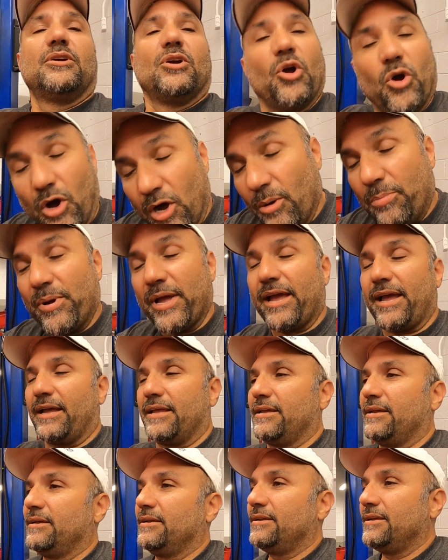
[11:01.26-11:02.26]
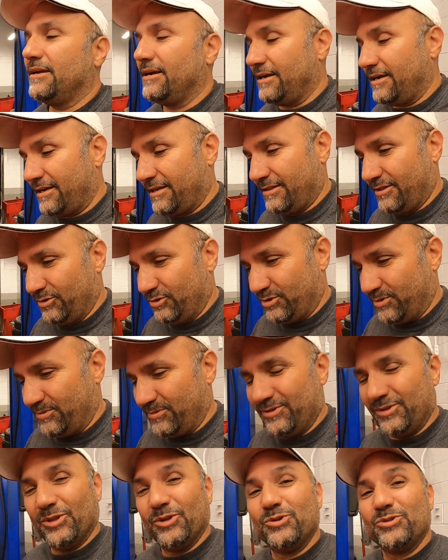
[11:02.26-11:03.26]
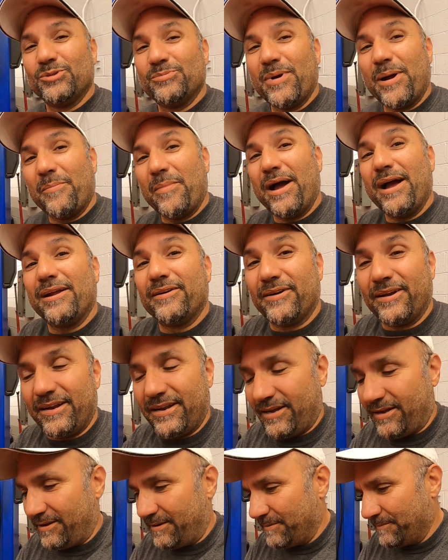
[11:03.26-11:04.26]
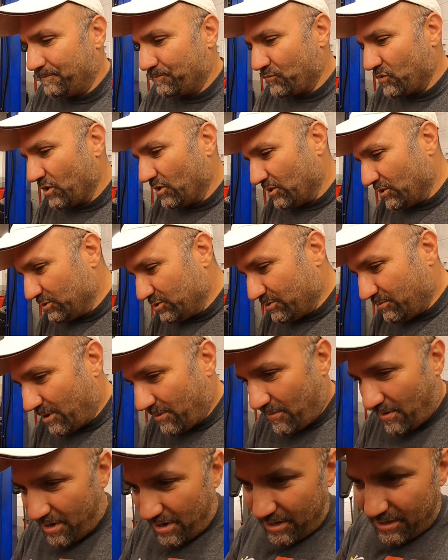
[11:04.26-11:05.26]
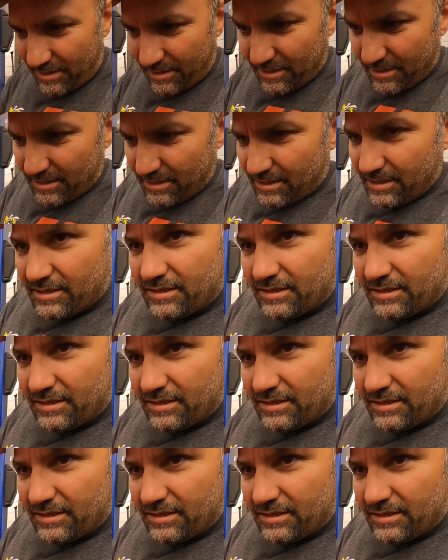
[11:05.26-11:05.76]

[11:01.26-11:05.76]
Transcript: coil pack. Losing my mind right now. Losing my mind.